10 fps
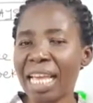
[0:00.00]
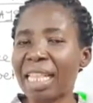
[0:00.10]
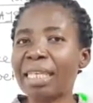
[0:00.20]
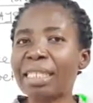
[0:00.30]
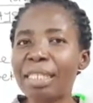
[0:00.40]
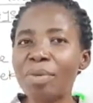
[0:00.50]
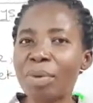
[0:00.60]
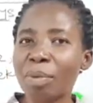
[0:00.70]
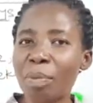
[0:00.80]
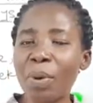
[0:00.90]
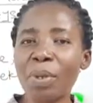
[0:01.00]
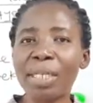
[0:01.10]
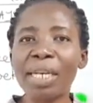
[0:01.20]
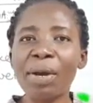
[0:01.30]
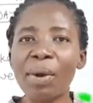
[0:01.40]
that she was
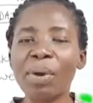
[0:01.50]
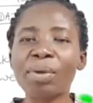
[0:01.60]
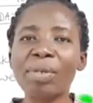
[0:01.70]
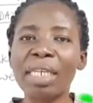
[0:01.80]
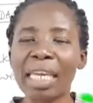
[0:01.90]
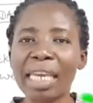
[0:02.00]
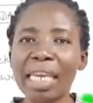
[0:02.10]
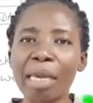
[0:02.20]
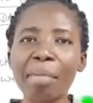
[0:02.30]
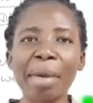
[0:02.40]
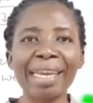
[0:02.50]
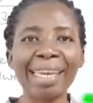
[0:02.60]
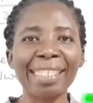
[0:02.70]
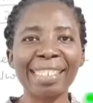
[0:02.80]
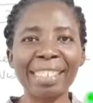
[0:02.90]
born on Eke
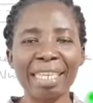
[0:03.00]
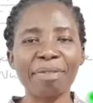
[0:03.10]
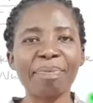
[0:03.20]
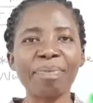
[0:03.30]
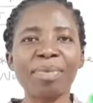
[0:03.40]
market day.